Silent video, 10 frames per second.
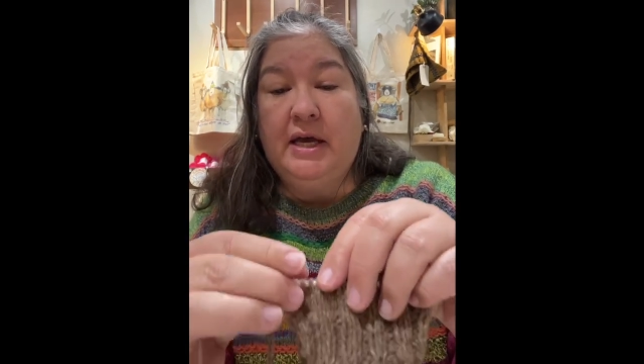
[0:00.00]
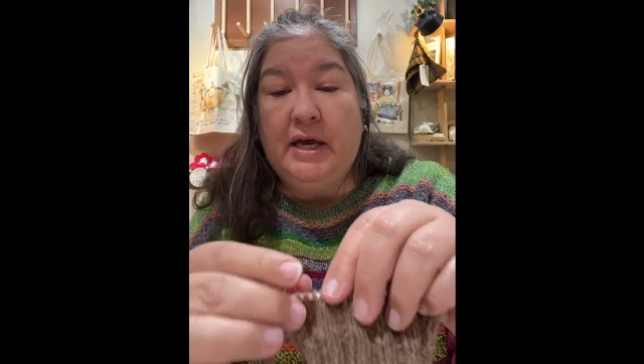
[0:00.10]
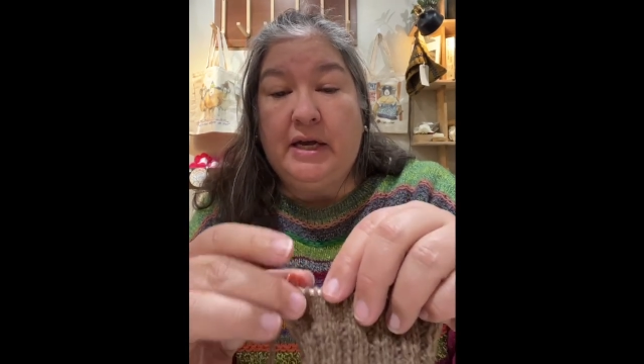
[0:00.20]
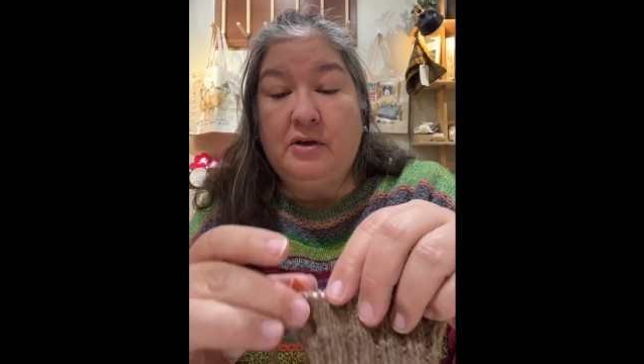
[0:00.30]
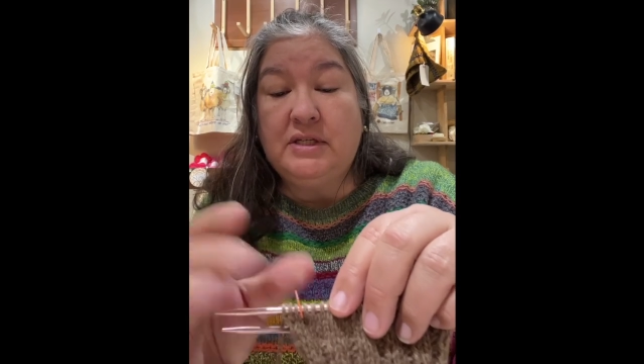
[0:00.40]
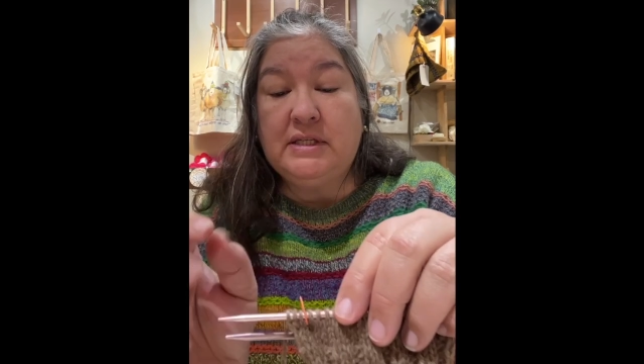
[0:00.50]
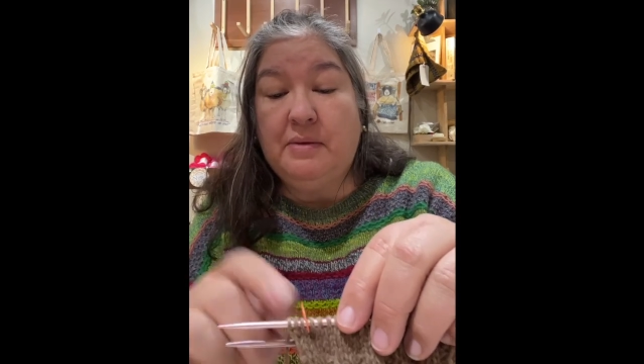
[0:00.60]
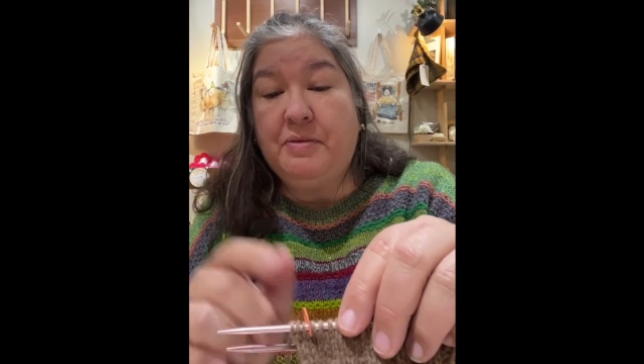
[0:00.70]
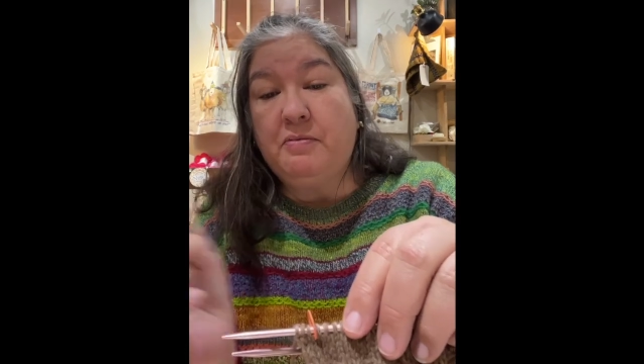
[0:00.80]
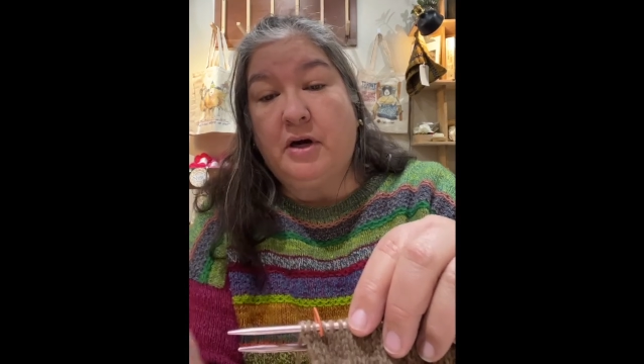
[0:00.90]
And you
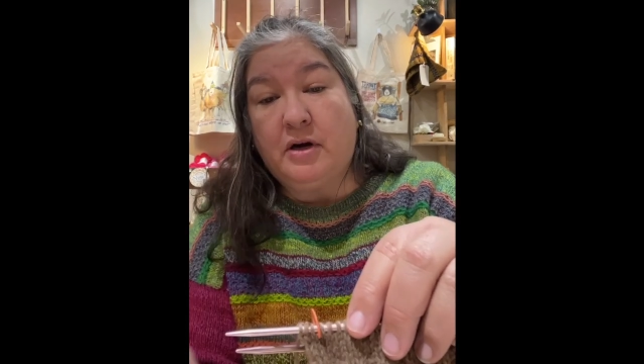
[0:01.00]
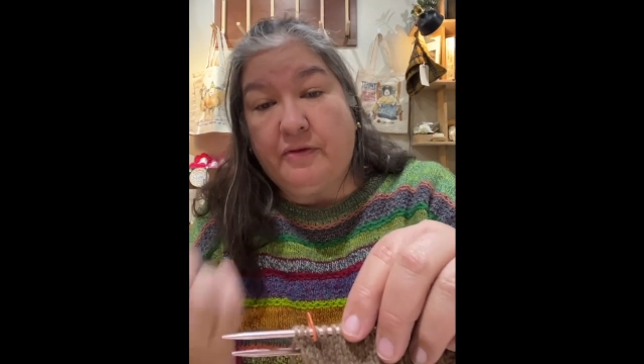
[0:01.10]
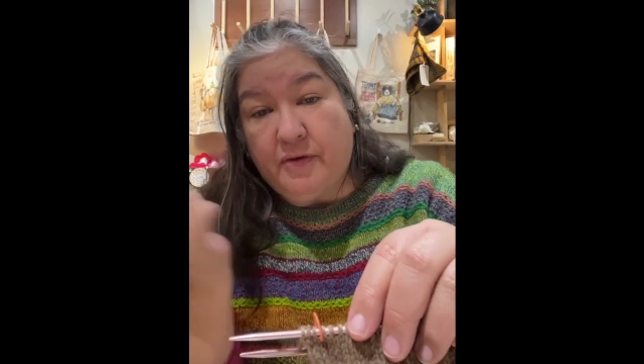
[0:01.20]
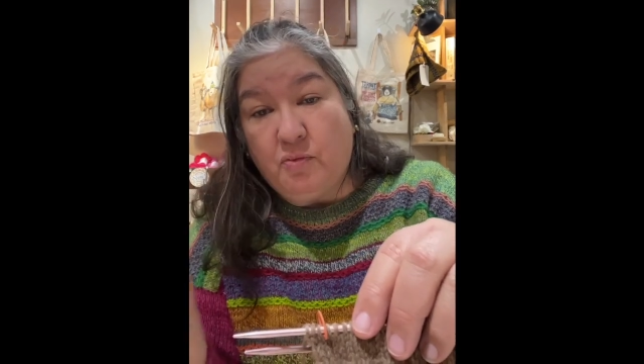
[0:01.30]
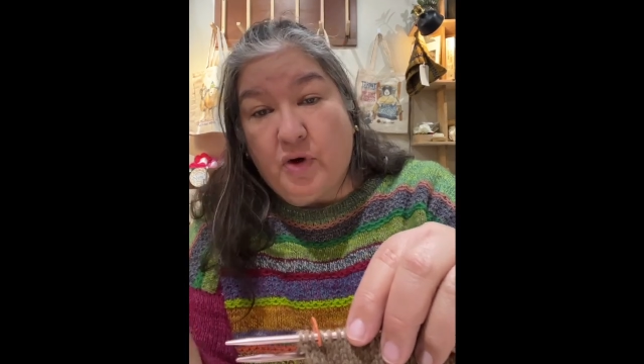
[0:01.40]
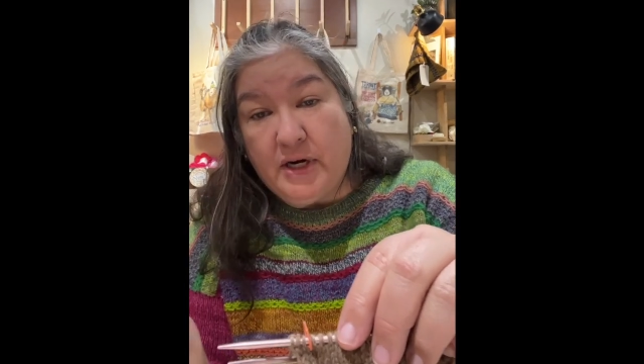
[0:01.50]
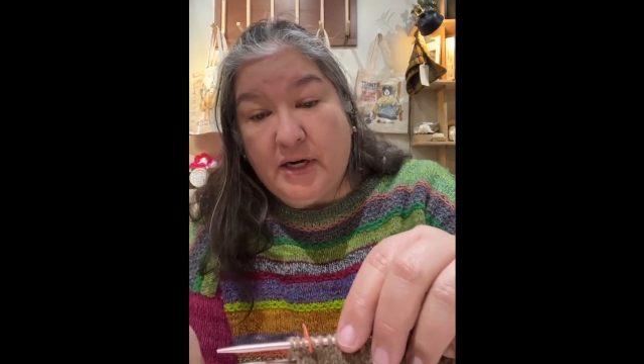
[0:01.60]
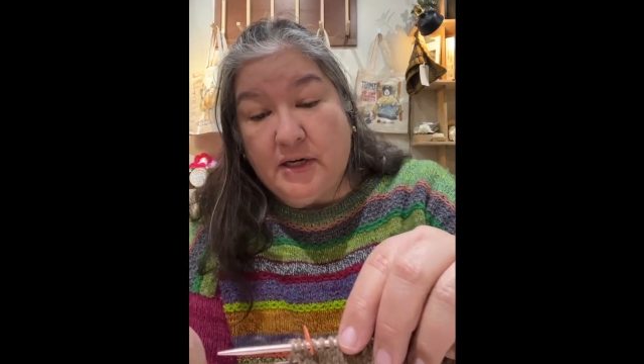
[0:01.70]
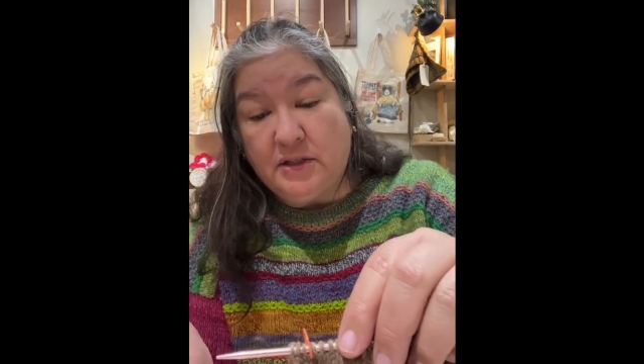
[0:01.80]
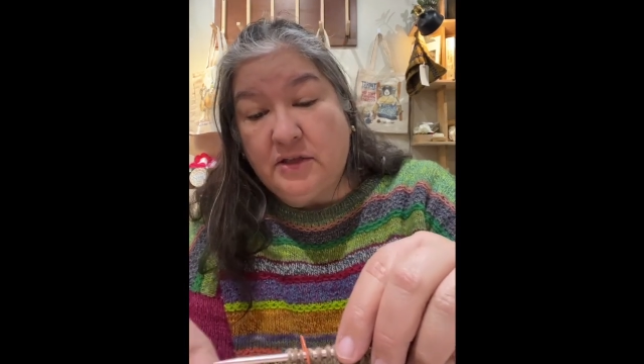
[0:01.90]
slip the marker from one
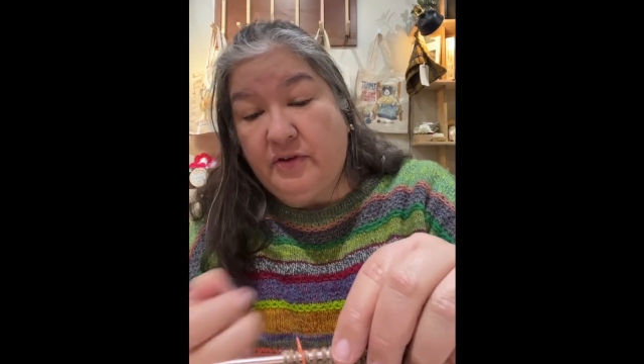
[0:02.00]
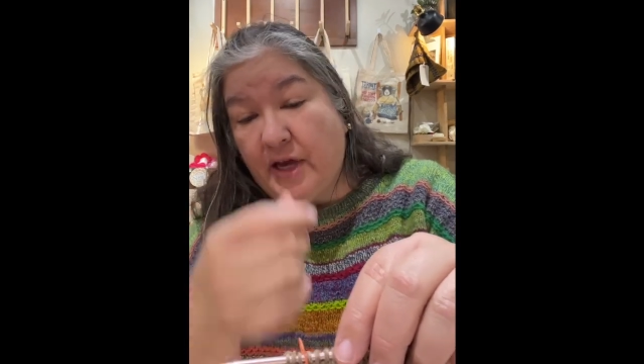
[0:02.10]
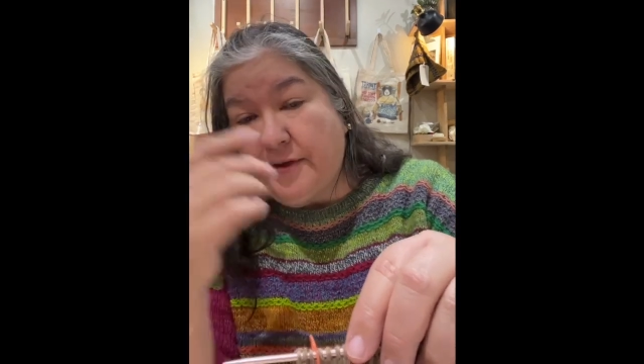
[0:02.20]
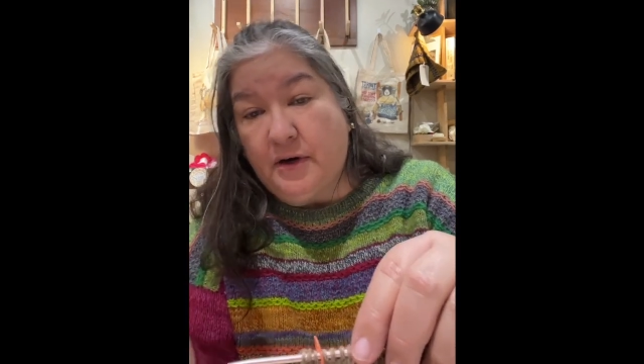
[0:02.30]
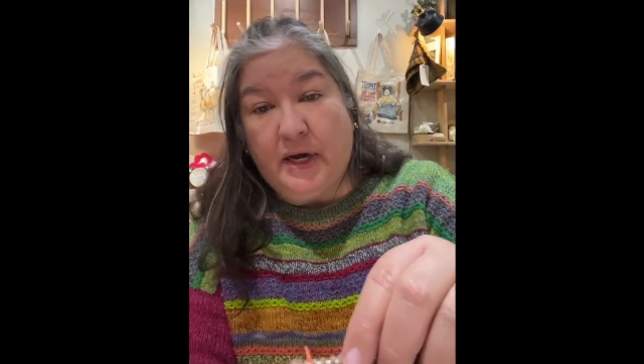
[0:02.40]
needle to the other